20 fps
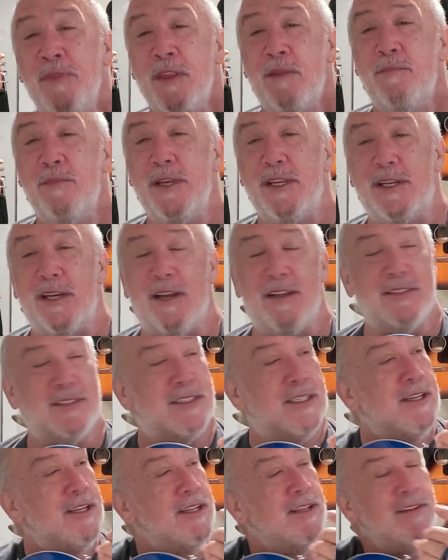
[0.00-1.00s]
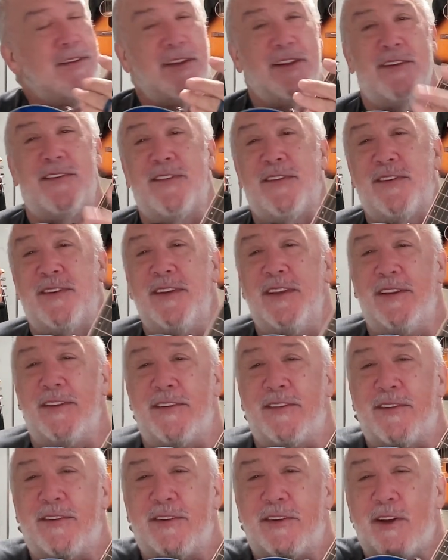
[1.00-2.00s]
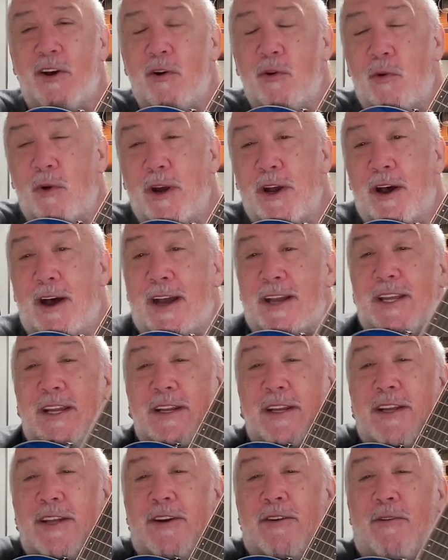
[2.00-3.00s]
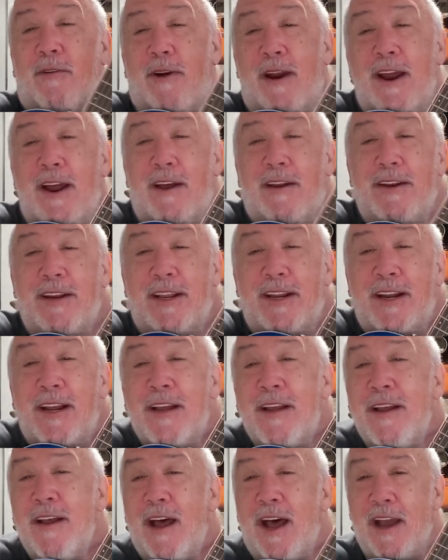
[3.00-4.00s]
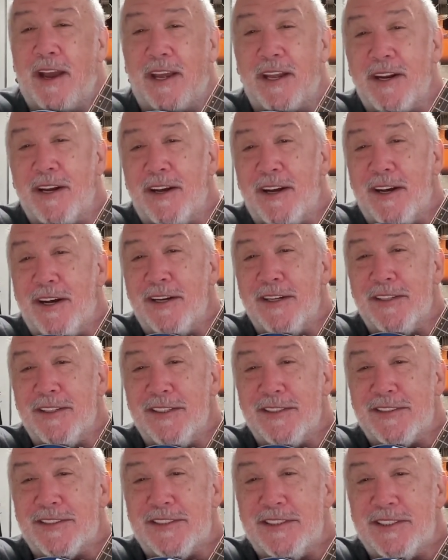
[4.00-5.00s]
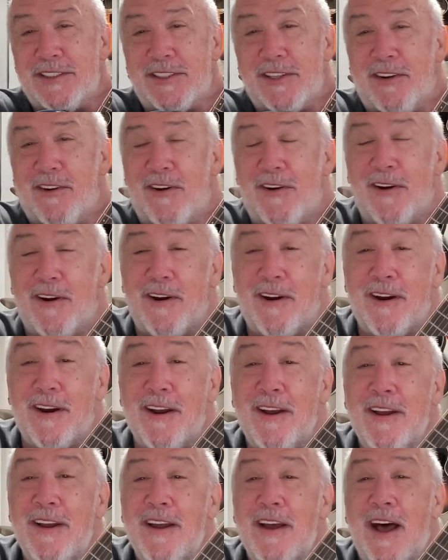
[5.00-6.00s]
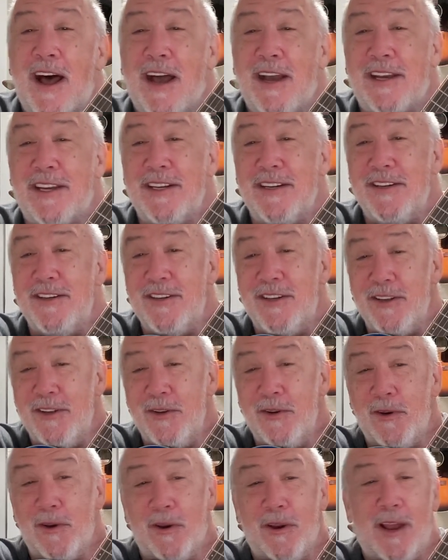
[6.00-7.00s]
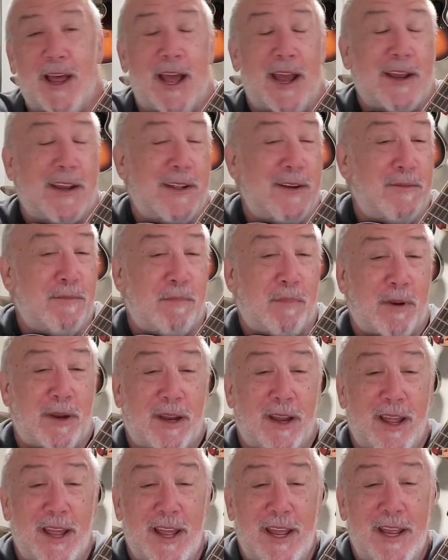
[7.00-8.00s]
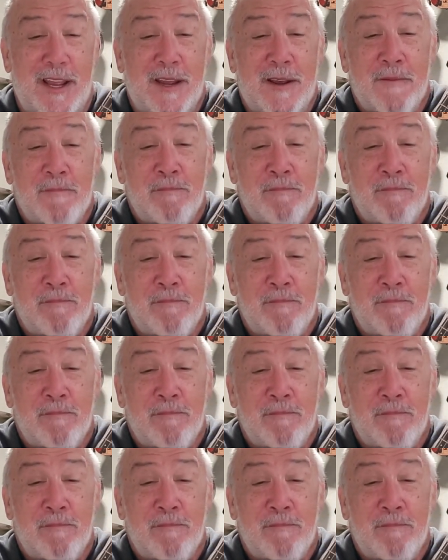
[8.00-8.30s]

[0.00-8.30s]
Because this sits so well. I can get around it. I can hug this guitar. I can noodle. I can play.